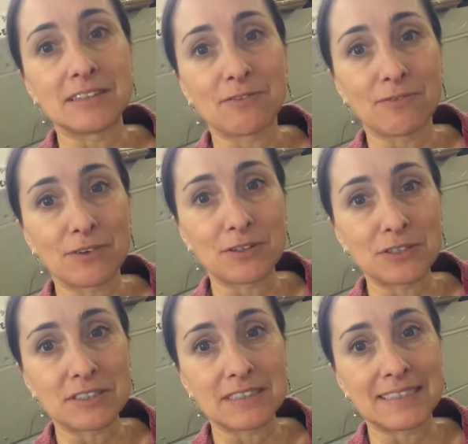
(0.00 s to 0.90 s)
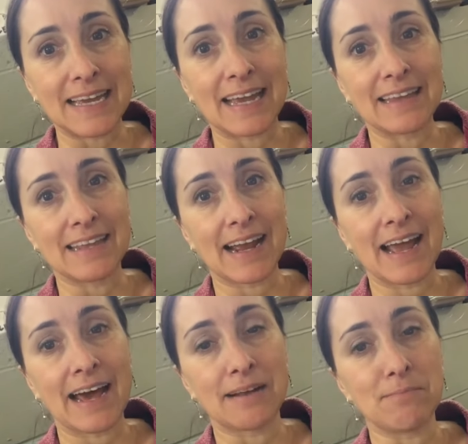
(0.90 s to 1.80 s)
the first day that I
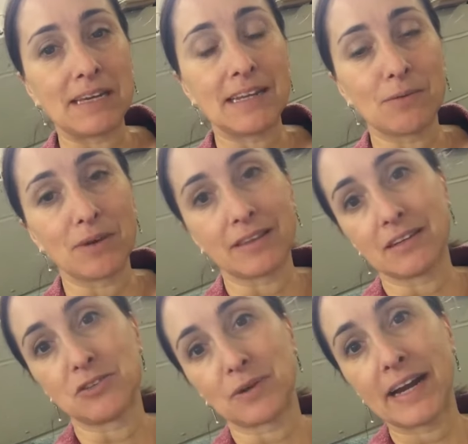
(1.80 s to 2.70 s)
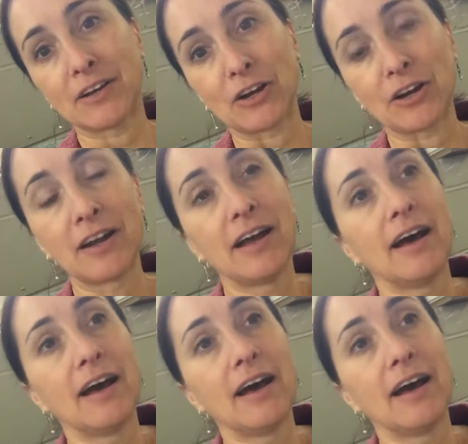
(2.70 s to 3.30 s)
had a meeting with the trainer.